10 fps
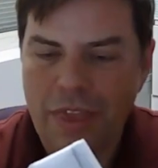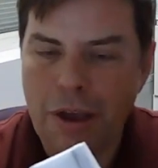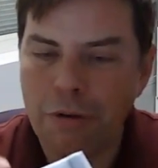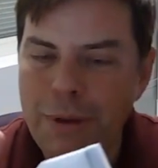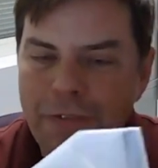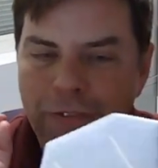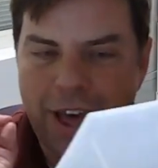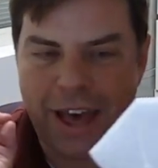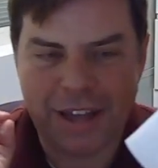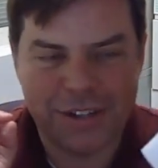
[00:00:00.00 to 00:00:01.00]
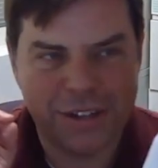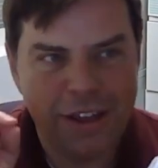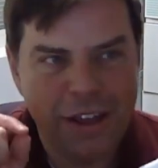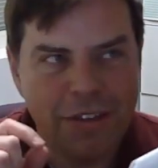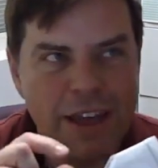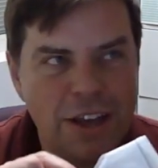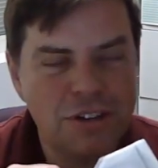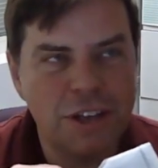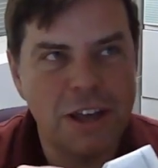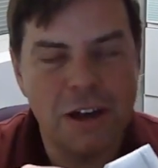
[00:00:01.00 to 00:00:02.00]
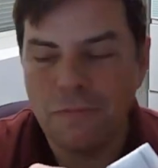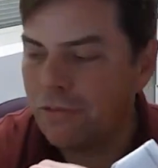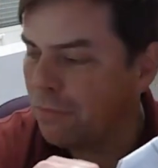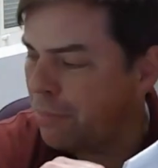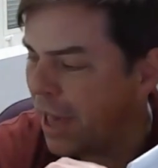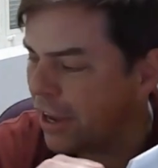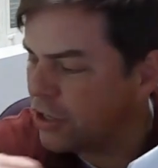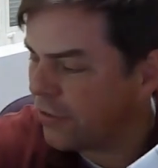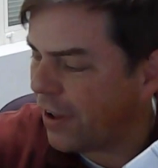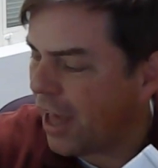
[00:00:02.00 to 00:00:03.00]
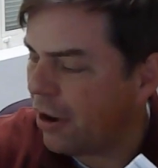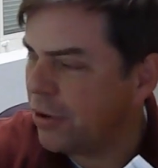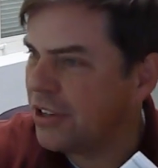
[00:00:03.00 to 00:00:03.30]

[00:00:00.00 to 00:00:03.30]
They will be flat. They actually come packaged flat,